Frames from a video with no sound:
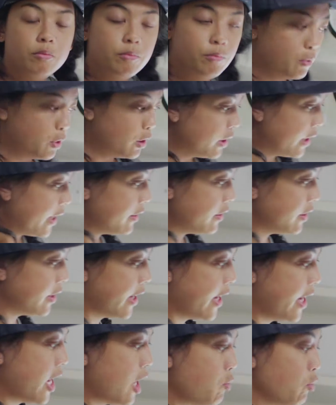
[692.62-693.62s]
We'll let the
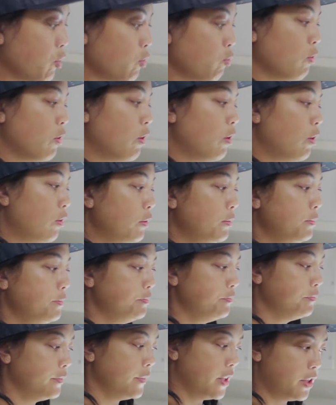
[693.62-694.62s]
camera roll
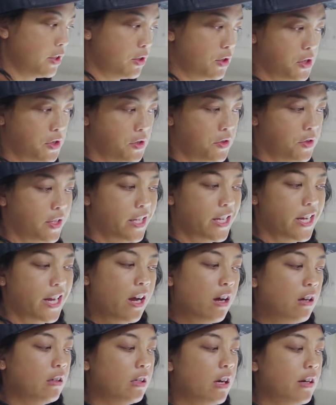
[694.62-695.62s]
and just see
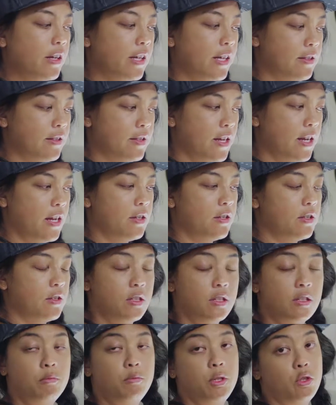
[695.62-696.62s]
how long it
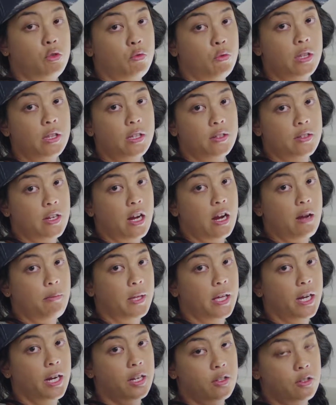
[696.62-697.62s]
takes between the
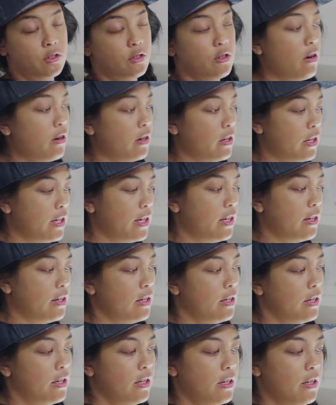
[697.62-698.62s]
time that I started it
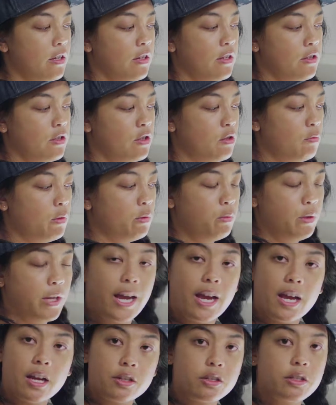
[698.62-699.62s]
to when we
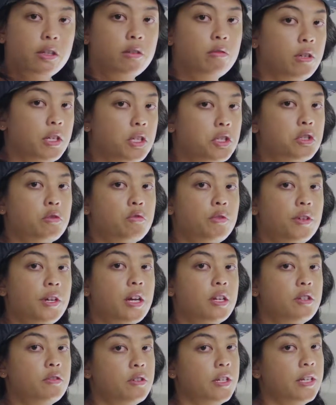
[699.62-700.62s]
actually reach
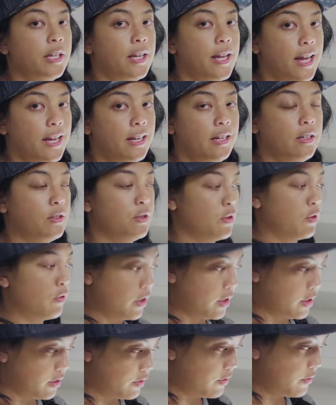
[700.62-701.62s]
380
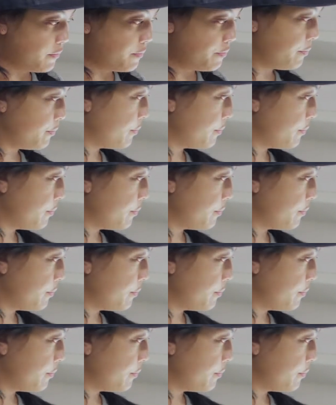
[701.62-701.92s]
degrees.